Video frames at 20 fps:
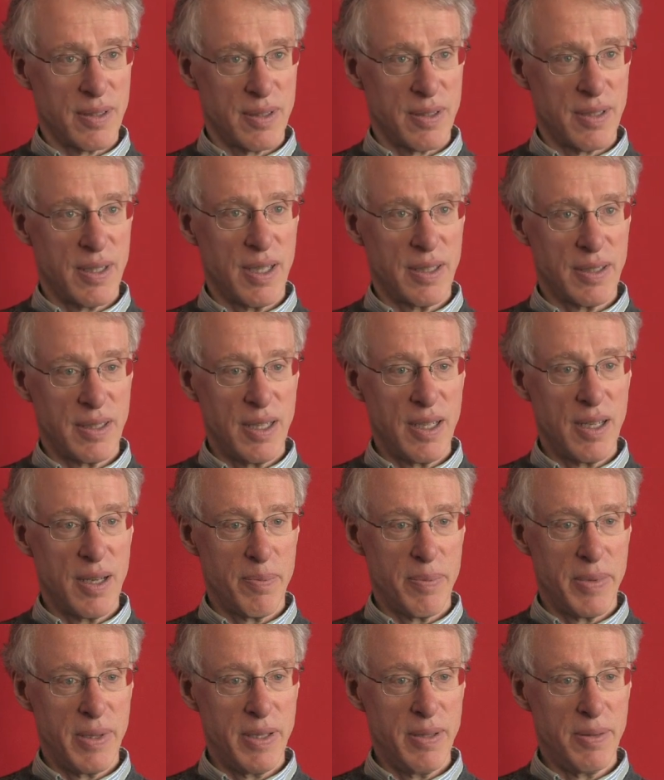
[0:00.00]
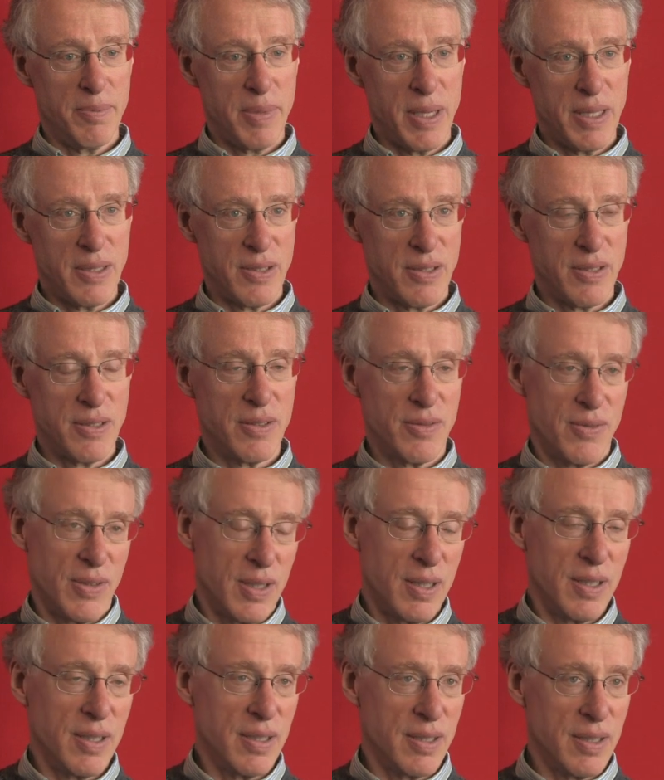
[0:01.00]
connecting up the basis of
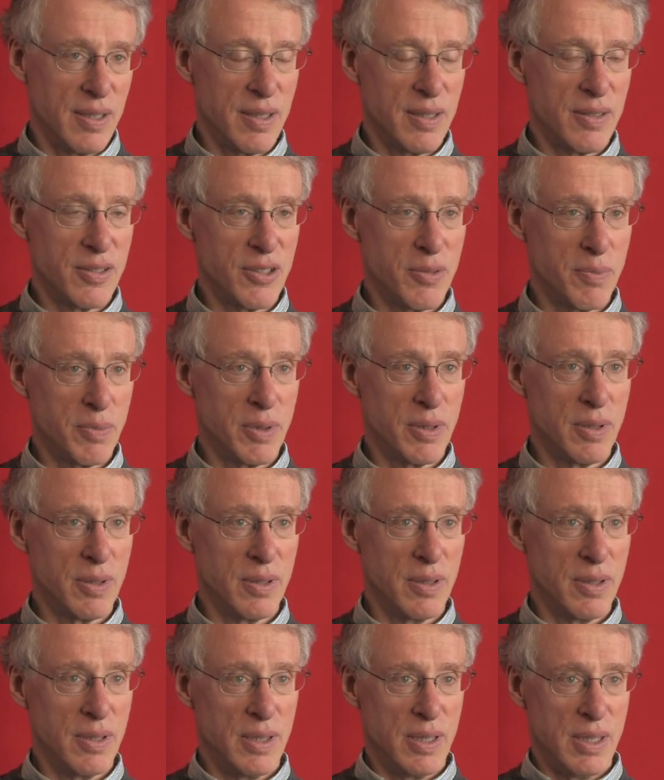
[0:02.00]
a simple